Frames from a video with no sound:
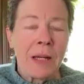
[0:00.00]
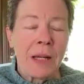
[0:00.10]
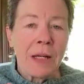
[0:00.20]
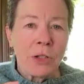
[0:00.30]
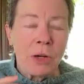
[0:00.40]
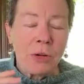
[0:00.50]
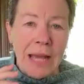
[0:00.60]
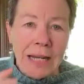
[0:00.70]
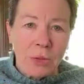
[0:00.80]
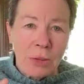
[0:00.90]
And so
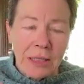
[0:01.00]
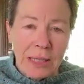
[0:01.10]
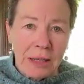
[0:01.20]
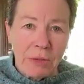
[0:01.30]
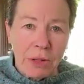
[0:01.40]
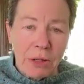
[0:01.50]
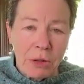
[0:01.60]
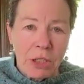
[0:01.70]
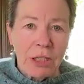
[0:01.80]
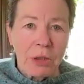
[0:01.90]
that's what it's like with
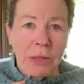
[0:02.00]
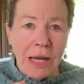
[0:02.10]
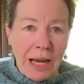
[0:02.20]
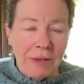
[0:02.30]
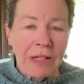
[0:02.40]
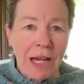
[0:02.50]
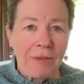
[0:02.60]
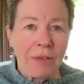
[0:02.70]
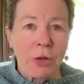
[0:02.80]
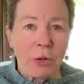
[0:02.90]
coaching is we have to
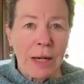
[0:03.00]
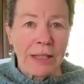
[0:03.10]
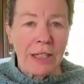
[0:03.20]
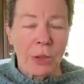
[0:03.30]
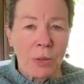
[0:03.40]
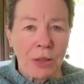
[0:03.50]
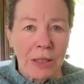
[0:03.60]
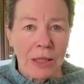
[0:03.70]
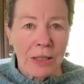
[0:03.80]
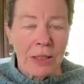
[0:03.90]
have the direct
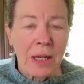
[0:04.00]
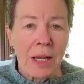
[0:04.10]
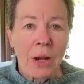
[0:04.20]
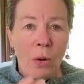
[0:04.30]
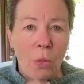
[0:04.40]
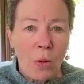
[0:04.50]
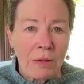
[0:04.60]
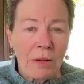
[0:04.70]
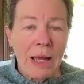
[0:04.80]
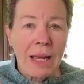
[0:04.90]
experience,
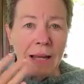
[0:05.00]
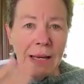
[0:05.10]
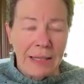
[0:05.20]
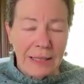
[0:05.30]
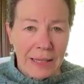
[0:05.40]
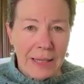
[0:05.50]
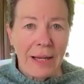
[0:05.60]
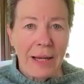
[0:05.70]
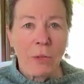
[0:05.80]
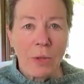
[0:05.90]
one client at a
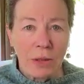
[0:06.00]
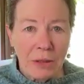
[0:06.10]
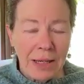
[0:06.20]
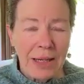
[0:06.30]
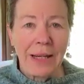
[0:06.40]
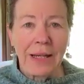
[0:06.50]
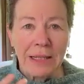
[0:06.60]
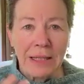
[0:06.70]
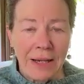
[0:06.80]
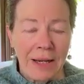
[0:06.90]

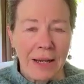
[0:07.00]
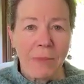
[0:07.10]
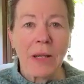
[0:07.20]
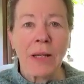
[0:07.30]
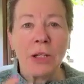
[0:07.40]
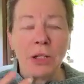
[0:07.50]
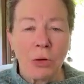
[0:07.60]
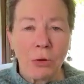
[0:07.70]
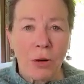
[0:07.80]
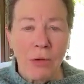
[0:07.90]
time to
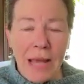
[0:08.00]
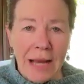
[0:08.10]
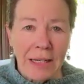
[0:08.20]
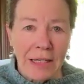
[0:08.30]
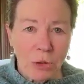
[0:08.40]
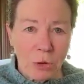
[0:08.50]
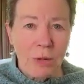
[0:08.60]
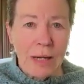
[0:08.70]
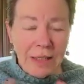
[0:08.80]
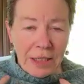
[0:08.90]
grow that
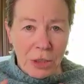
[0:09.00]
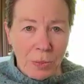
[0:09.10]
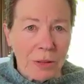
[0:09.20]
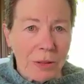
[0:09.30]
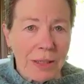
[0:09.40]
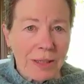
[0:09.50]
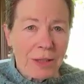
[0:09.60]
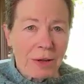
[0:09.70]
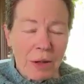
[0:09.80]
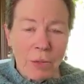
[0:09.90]
direct experience
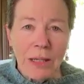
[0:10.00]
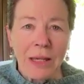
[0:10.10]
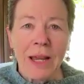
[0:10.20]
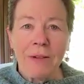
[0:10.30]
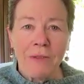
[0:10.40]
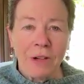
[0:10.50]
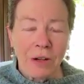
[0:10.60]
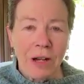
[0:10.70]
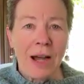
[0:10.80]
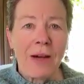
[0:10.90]
so that we feel
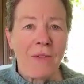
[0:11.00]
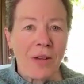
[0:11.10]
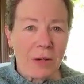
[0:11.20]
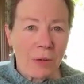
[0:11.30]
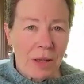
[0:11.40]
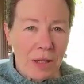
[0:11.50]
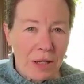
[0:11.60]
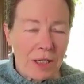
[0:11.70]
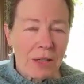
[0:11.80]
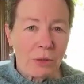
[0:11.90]
confident within
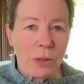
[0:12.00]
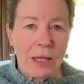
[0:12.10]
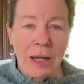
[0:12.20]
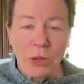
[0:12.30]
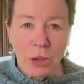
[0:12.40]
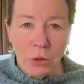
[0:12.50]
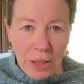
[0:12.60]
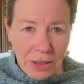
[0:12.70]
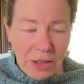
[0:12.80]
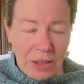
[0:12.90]
ourselves. We come to
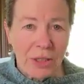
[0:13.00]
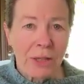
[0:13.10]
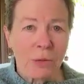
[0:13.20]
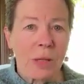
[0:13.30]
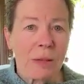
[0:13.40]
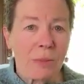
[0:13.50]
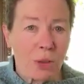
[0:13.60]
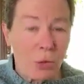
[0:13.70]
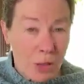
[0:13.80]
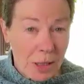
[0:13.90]
trust ourselves. We come to
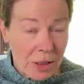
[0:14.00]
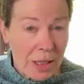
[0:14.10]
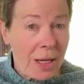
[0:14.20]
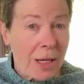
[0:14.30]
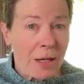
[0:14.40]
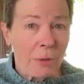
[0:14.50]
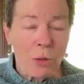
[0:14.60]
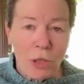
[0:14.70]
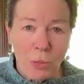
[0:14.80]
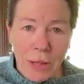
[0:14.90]
trust and
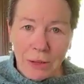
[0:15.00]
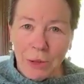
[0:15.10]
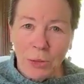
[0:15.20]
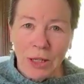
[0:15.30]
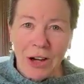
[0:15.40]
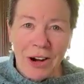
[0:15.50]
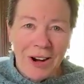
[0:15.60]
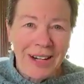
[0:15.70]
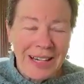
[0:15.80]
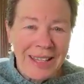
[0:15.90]
respect who we
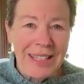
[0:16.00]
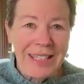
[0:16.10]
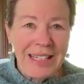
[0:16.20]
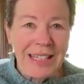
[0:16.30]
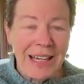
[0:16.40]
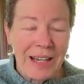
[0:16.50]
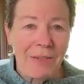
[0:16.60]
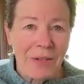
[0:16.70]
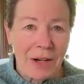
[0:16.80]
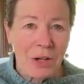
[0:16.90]
are in the seat
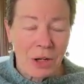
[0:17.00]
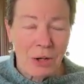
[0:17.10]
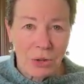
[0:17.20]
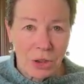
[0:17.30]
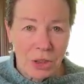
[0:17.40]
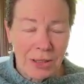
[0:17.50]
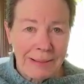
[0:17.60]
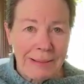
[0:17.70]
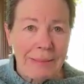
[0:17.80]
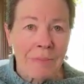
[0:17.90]
of a coach.
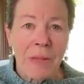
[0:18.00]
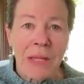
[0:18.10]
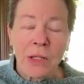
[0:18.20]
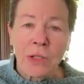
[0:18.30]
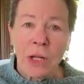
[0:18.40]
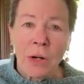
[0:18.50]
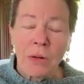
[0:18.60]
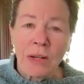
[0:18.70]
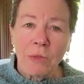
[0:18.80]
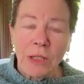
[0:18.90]

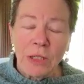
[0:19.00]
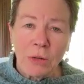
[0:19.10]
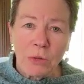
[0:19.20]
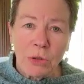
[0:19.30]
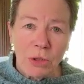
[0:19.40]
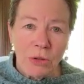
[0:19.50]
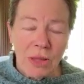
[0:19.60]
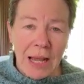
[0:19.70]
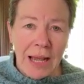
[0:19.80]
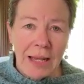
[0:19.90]
So if we don't do
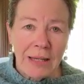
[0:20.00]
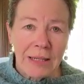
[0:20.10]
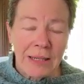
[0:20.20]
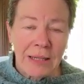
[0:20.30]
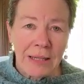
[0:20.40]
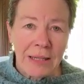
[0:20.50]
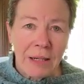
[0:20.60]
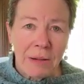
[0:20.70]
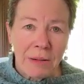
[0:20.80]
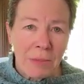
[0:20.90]
that,
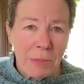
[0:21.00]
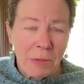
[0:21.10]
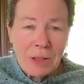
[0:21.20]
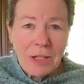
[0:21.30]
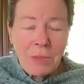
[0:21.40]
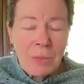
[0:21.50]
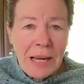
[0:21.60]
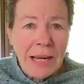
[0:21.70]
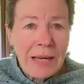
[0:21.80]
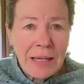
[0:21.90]
people aren't going to
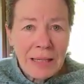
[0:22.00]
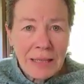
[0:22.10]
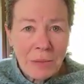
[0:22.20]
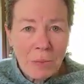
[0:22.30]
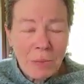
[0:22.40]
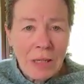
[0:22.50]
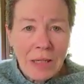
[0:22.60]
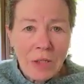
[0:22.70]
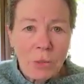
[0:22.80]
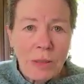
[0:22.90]
pay us
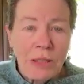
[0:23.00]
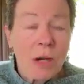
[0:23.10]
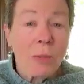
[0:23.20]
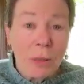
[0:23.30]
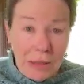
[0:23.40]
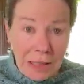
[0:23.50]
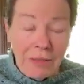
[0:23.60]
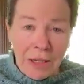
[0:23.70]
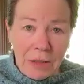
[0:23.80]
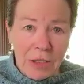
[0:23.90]
because we don't
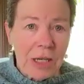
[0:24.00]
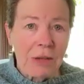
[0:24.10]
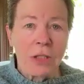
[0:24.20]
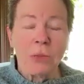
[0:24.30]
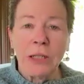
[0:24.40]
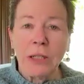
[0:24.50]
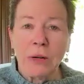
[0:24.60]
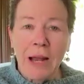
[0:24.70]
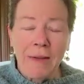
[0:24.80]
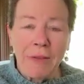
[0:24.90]
believe in ourselves and we
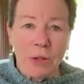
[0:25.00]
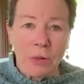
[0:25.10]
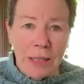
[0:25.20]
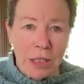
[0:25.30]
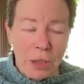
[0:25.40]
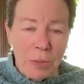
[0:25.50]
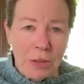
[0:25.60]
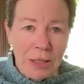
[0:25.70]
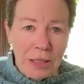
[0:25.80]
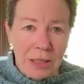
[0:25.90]
don't have the direct
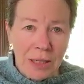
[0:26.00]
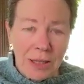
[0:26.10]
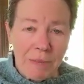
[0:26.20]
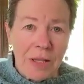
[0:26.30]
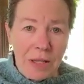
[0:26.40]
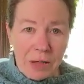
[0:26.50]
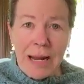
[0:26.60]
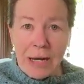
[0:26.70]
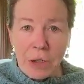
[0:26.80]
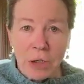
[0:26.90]
experience that they're
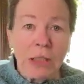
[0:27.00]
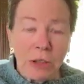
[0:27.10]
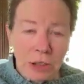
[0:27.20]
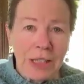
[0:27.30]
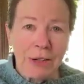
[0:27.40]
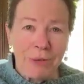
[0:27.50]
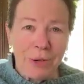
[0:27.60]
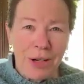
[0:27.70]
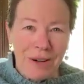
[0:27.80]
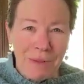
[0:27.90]
actually looking
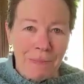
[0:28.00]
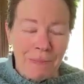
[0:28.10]
for.